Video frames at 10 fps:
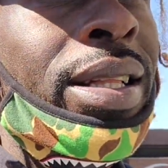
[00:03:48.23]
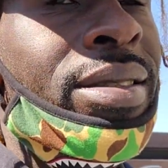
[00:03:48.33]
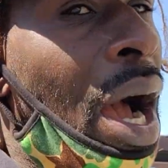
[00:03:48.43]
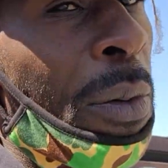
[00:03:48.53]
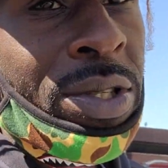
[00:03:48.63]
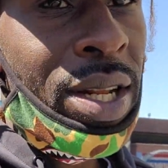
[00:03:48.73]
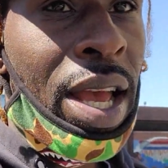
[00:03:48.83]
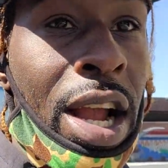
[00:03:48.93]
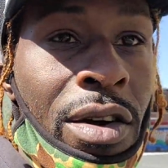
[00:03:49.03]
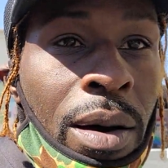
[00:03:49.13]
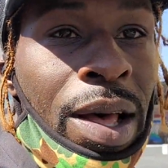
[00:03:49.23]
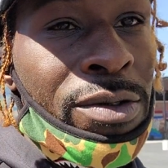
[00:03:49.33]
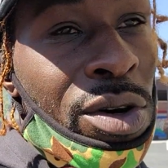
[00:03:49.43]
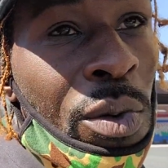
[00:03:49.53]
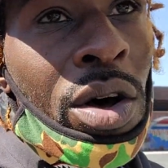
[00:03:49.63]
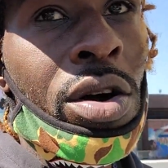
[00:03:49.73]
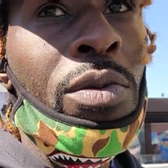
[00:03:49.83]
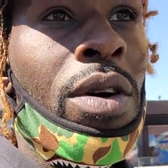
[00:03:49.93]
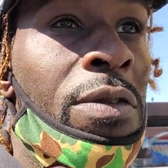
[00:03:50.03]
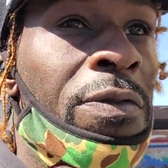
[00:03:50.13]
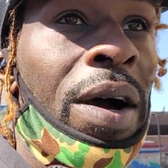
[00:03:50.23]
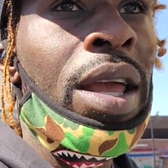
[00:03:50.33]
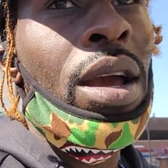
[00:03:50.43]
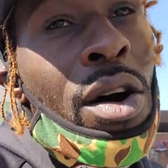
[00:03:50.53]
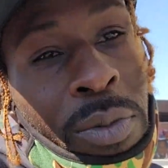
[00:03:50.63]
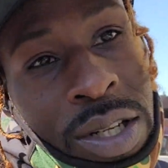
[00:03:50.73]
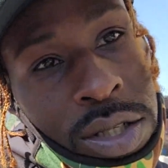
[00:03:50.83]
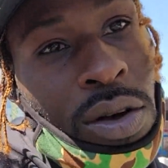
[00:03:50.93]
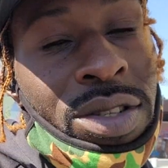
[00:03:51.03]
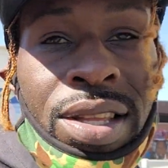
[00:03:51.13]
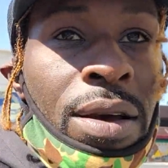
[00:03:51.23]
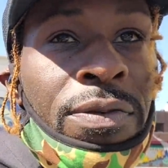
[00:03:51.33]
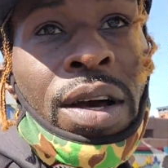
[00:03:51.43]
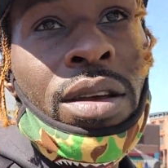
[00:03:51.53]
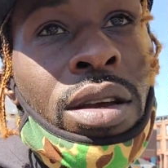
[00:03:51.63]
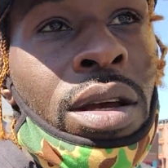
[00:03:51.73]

that wasn't a hate crime. That was a one-on-one fight, and homie just lost that fight.